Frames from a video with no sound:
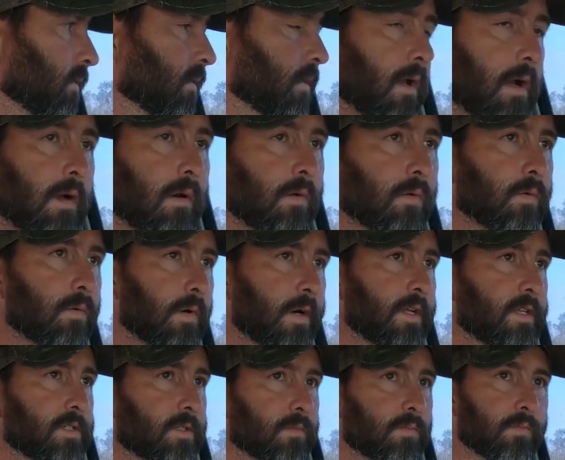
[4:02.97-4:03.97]
the whole
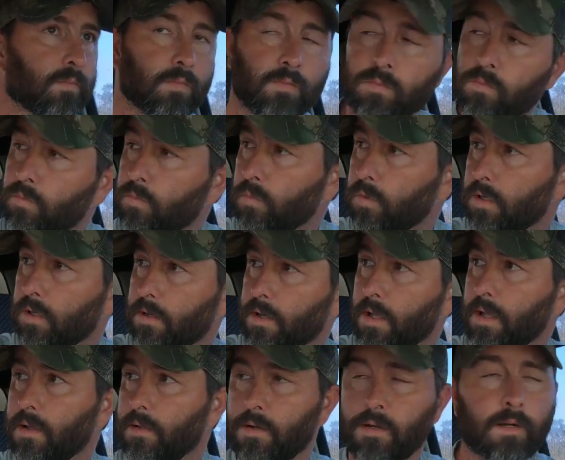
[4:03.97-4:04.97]
reason we're
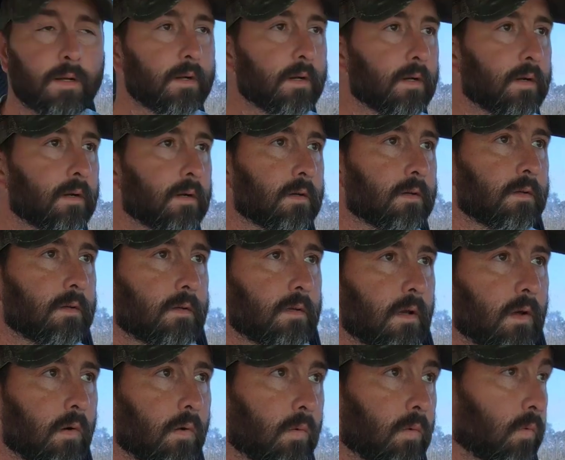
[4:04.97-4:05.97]
down here
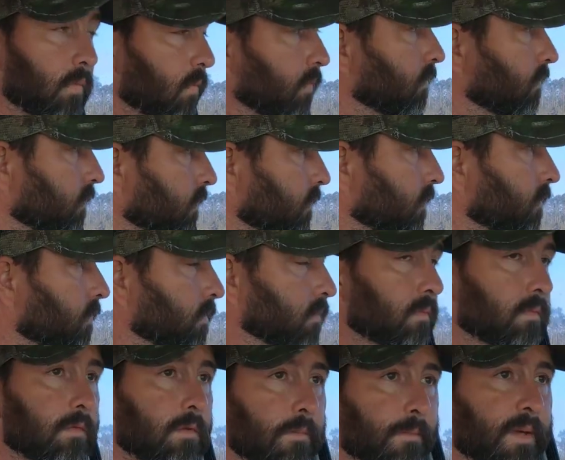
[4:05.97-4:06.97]
on
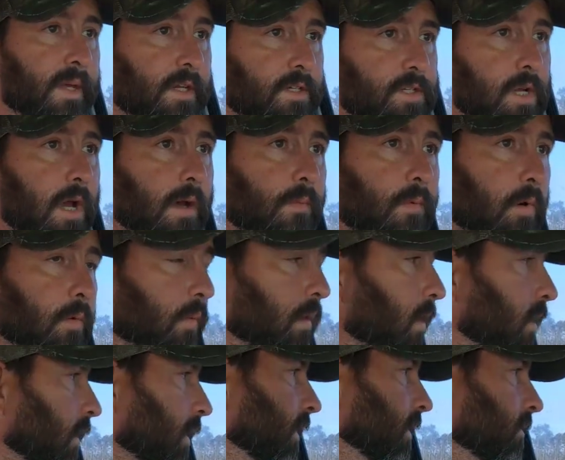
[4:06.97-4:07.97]
the big job we're
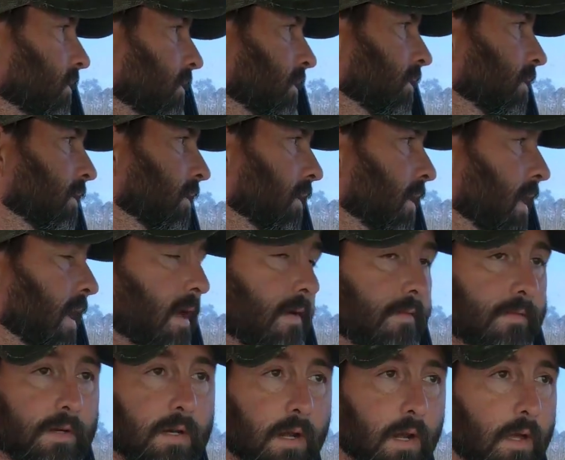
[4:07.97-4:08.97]
working,
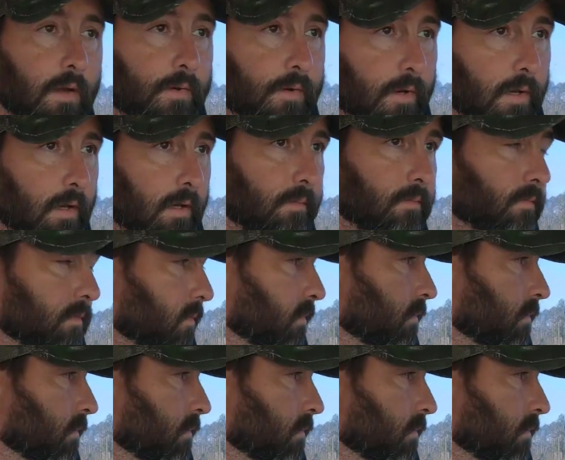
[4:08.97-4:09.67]
having to load up